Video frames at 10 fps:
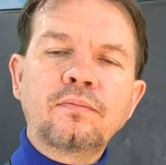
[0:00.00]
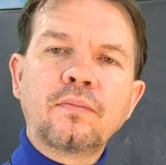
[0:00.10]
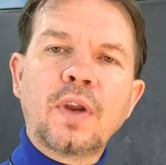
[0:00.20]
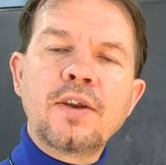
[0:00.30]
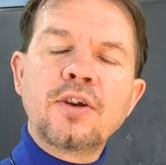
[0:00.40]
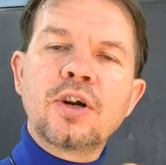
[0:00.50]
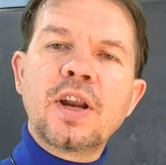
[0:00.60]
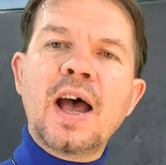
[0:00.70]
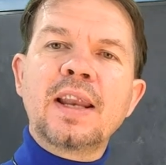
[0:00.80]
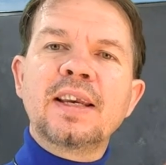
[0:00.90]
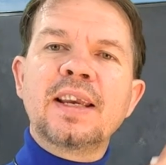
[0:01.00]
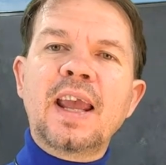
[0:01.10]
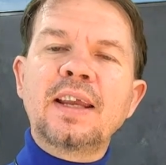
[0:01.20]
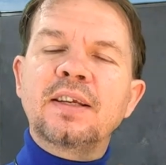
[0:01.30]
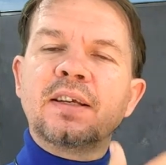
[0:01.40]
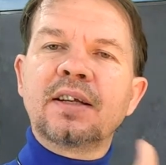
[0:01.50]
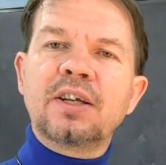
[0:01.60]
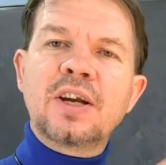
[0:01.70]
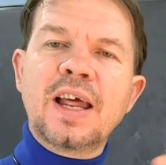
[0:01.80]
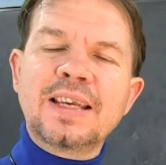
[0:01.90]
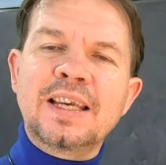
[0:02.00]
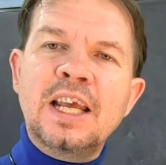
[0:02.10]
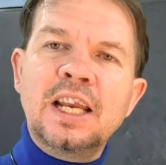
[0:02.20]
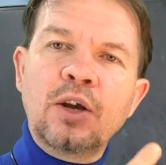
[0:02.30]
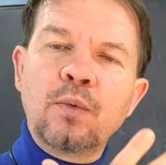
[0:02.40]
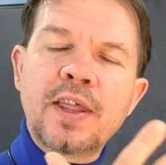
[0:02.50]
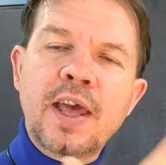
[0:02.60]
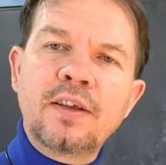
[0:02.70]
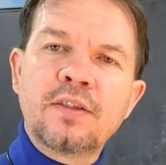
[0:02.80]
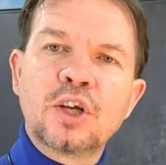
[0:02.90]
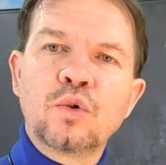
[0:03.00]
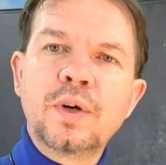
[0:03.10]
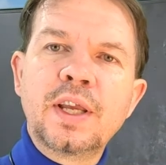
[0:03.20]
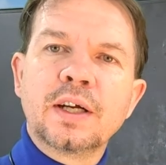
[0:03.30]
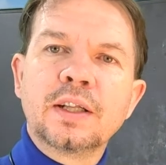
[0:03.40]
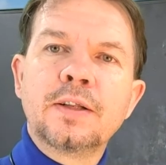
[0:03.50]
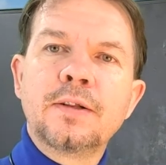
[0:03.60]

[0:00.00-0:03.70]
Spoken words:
And you're not dealing with anything real